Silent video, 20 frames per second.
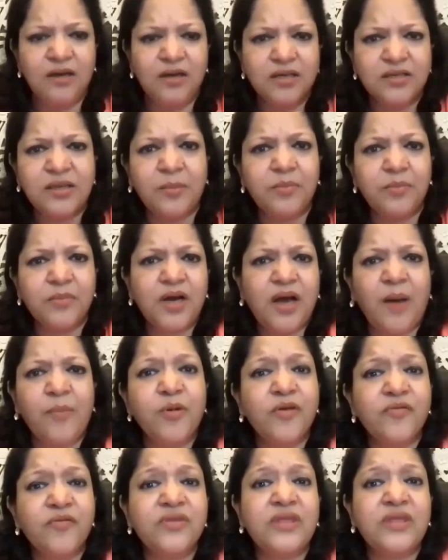some
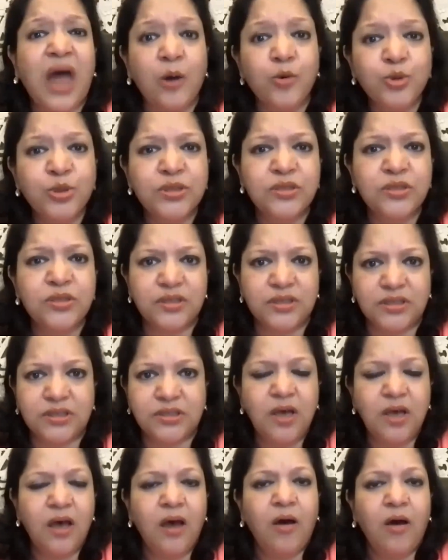couple of
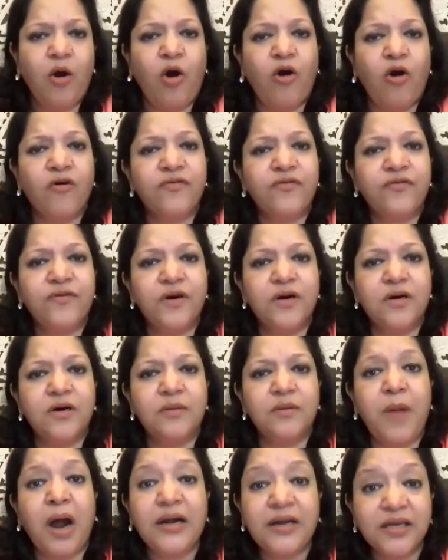thousands of
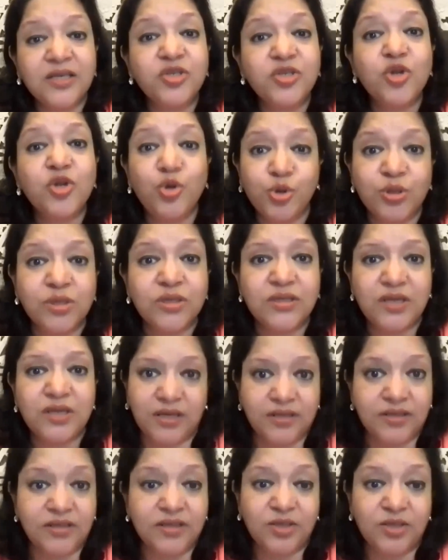MarTech solutions that
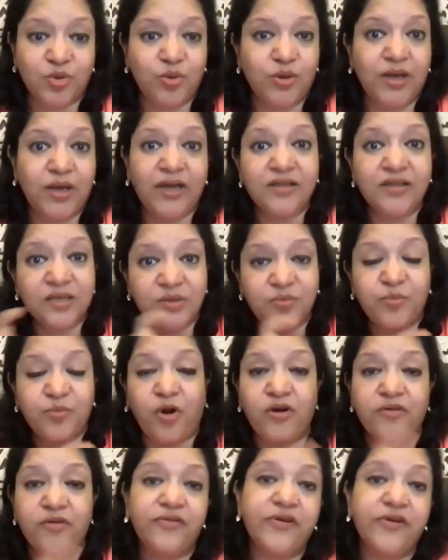exist today, and this
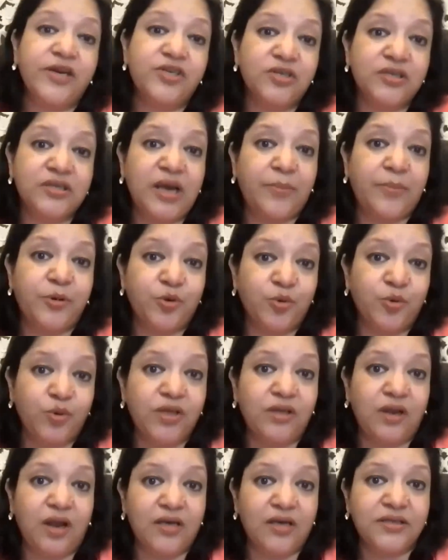proliferation has happened only
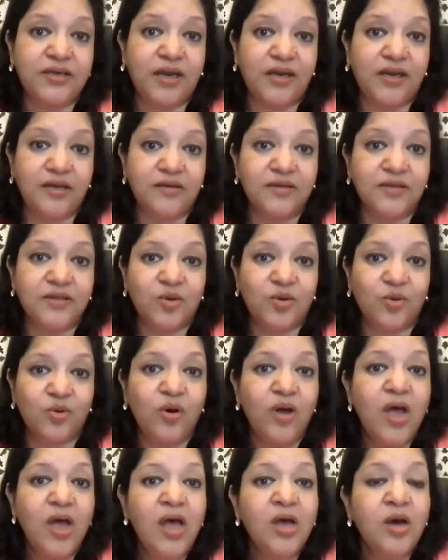in the last 10 years, you know.
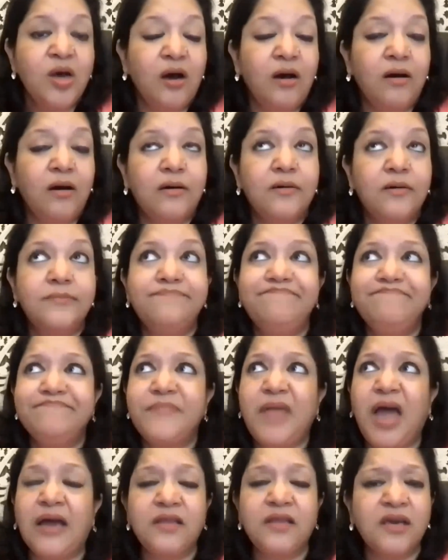
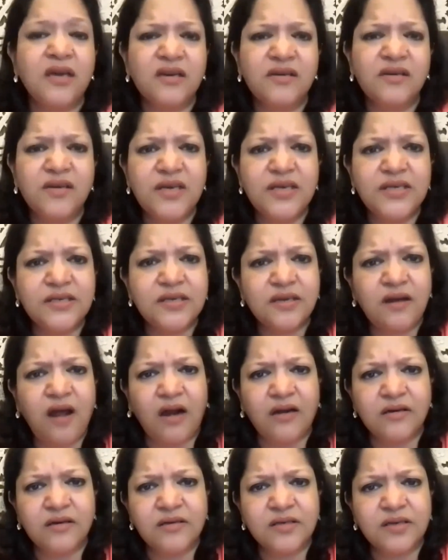I think a recent
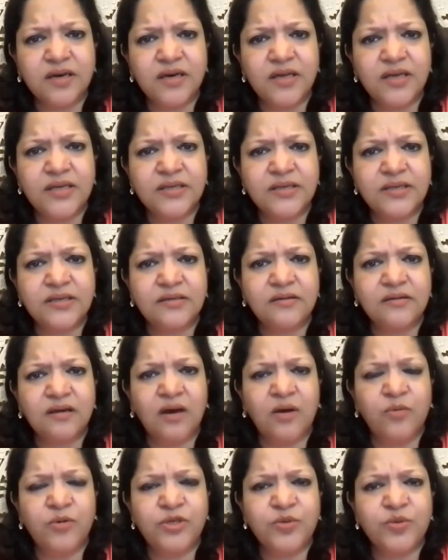Gartner study
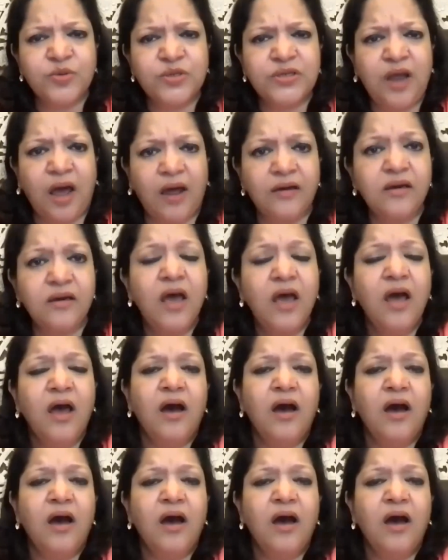which was done